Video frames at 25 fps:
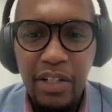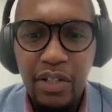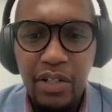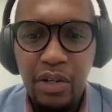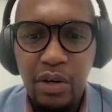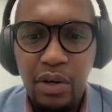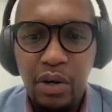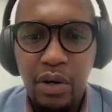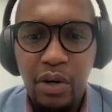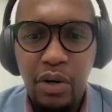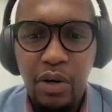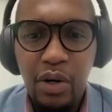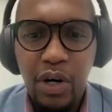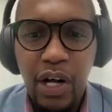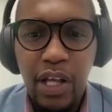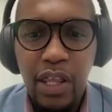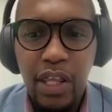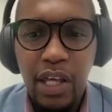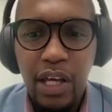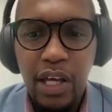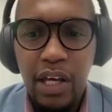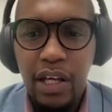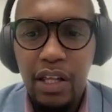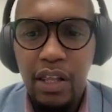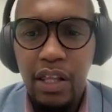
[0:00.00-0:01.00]
So I
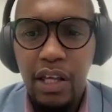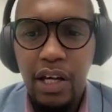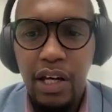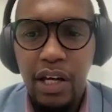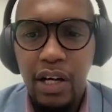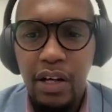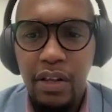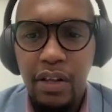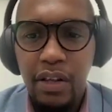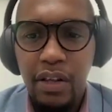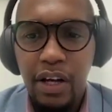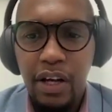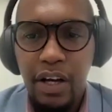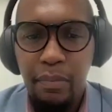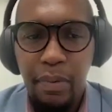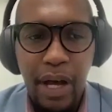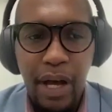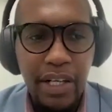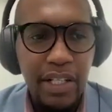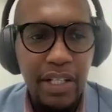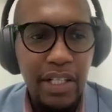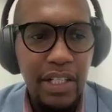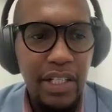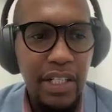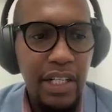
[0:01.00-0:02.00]
think the
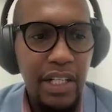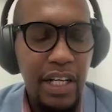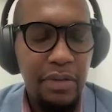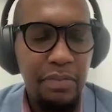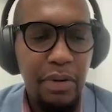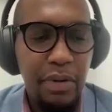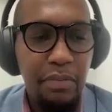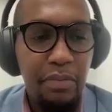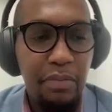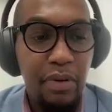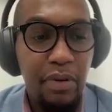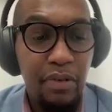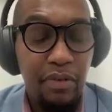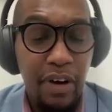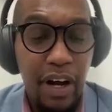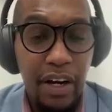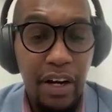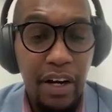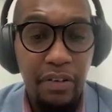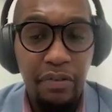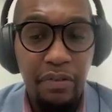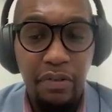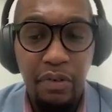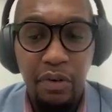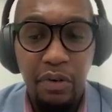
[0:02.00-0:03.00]
capacity that's been
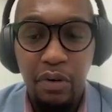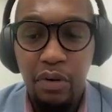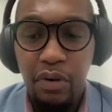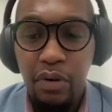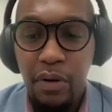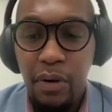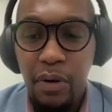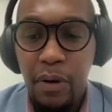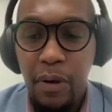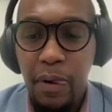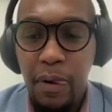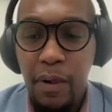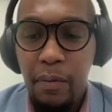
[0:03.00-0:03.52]
provided for